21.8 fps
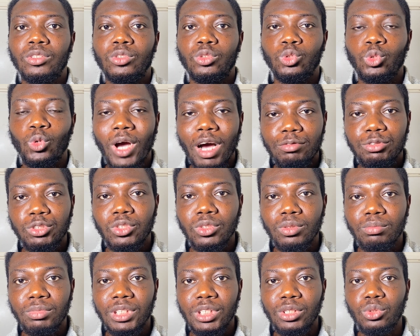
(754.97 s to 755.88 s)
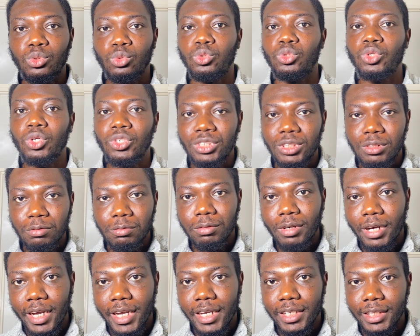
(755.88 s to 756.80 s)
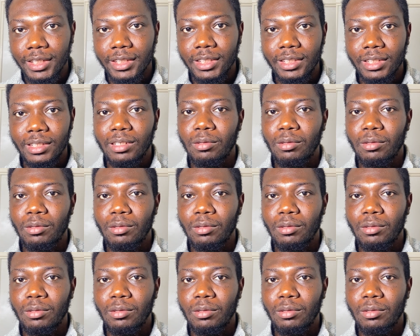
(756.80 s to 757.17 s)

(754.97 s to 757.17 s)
you have something to justify it,